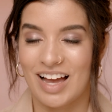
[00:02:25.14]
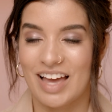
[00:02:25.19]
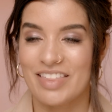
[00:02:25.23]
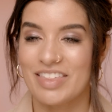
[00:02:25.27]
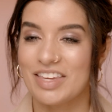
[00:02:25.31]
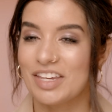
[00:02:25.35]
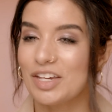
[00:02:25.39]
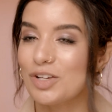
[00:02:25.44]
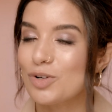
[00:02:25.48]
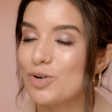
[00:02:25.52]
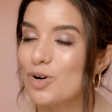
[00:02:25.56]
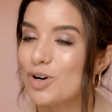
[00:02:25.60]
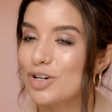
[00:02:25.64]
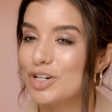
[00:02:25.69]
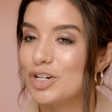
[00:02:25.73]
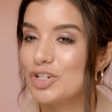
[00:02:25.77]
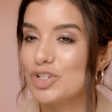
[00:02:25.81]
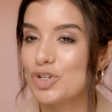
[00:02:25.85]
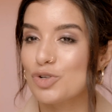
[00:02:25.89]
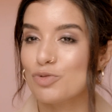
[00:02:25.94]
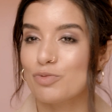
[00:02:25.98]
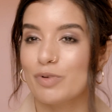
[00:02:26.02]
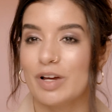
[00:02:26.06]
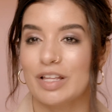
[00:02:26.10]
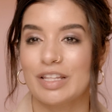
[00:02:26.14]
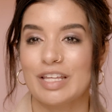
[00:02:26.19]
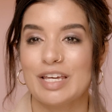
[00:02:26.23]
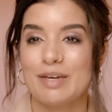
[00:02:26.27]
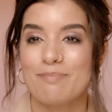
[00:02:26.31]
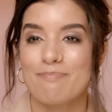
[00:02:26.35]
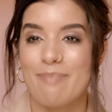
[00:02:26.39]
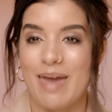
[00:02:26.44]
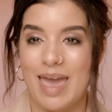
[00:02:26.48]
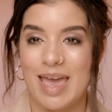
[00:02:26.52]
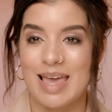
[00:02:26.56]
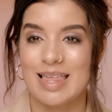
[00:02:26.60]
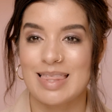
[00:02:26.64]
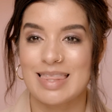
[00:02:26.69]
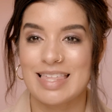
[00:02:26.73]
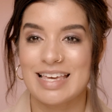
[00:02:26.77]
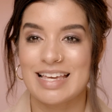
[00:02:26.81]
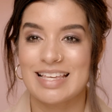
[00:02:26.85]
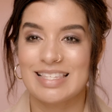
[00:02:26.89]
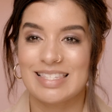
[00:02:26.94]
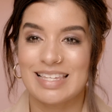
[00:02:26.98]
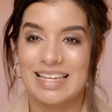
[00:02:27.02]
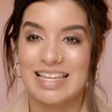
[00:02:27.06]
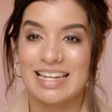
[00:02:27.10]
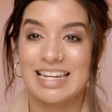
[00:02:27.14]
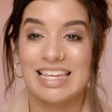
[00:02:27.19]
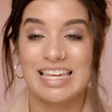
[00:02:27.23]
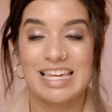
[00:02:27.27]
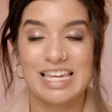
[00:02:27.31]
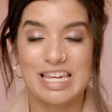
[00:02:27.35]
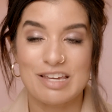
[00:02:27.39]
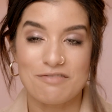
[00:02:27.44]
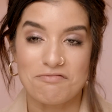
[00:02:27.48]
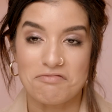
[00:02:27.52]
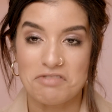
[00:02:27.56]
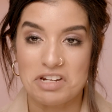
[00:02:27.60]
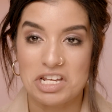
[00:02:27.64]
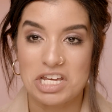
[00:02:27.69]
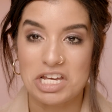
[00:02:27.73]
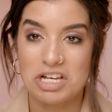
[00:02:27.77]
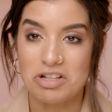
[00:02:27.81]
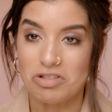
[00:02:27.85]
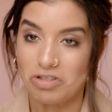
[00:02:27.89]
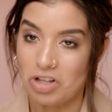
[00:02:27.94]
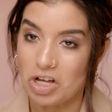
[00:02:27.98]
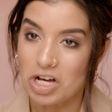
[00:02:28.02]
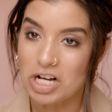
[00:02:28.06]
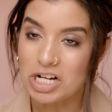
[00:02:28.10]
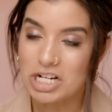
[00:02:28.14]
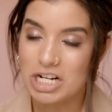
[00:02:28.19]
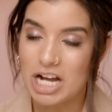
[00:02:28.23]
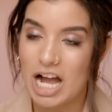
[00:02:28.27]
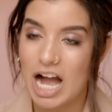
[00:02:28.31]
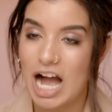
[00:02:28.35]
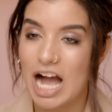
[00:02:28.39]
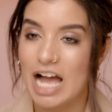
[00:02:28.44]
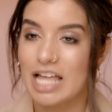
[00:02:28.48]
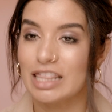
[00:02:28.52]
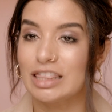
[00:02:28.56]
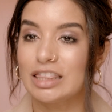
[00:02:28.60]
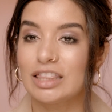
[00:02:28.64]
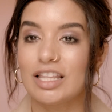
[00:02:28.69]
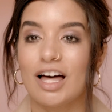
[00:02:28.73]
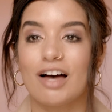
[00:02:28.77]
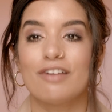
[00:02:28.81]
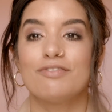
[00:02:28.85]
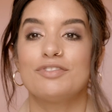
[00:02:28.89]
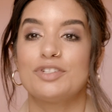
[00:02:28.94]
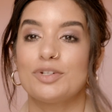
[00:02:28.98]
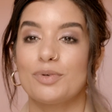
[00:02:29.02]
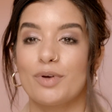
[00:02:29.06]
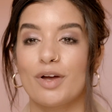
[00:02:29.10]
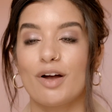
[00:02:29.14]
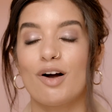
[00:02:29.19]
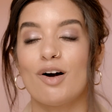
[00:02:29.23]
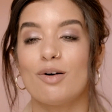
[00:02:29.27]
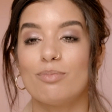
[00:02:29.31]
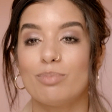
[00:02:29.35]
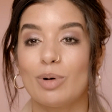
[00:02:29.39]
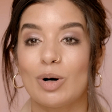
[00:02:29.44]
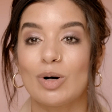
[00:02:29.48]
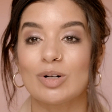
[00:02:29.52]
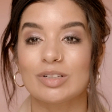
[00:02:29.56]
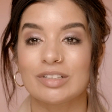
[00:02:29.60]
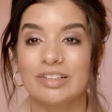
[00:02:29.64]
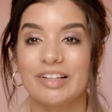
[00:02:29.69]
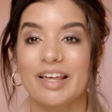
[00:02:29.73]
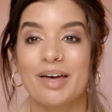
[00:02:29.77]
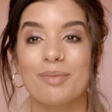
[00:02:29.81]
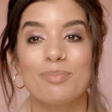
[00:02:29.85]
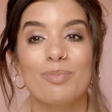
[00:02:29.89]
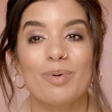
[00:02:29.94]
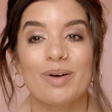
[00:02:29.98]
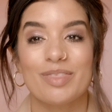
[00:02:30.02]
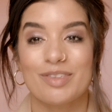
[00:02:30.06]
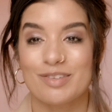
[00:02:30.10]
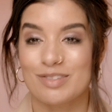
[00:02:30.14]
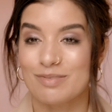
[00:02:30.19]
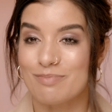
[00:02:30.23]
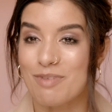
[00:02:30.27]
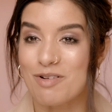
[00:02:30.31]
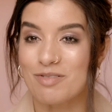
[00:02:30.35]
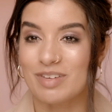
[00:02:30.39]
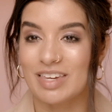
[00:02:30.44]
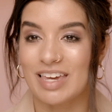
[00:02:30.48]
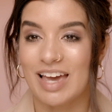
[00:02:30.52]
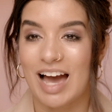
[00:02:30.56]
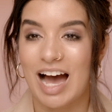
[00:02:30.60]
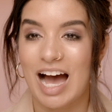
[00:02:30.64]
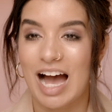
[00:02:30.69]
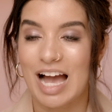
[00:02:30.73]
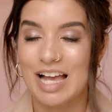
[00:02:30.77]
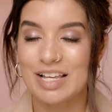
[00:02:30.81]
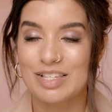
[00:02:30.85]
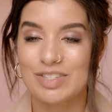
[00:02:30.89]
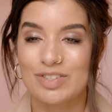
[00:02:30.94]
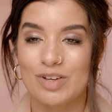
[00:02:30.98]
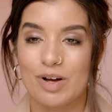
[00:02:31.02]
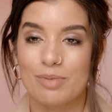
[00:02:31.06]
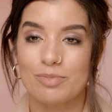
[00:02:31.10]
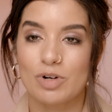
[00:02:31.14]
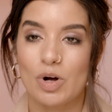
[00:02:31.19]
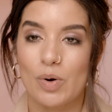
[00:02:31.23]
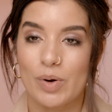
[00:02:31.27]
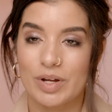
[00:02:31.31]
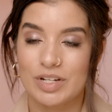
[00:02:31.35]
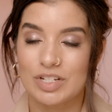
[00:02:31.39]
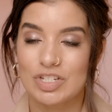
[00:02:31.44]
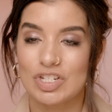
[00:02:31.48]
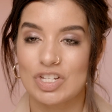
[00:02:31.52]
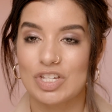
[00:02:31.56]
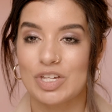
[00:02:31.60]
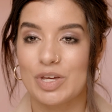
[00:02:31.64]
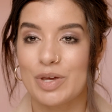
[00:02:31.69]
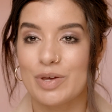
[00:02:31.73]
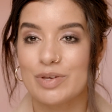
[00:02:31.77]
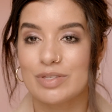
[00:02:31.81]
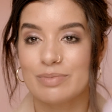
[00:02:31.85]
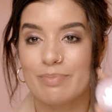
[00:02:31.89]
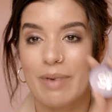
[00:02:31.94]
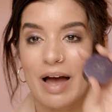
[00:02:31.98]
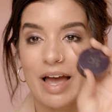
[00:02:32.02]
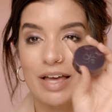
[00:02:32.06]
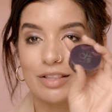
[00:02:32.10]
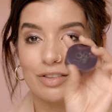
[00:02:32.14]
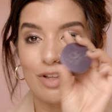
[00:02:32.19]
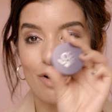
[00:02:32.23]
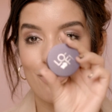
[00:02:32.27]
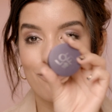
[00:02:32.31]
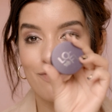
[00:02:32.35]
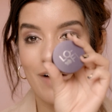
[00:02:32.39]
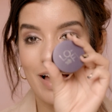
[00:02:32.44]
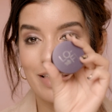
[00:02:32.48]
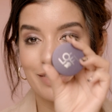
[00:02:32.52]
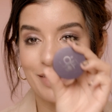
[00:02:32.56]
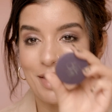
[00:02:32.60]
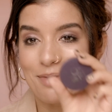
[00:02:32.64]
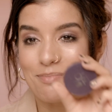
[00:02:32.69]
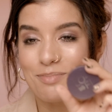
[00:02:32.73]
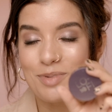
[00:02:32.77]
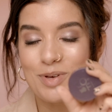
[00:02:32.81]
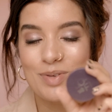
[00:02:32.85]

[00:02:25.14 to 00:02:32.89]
I think in order to really make this an evening look, I love doing a bold lip with a smoky eye. So I'm going to use my Lo-Fi Lip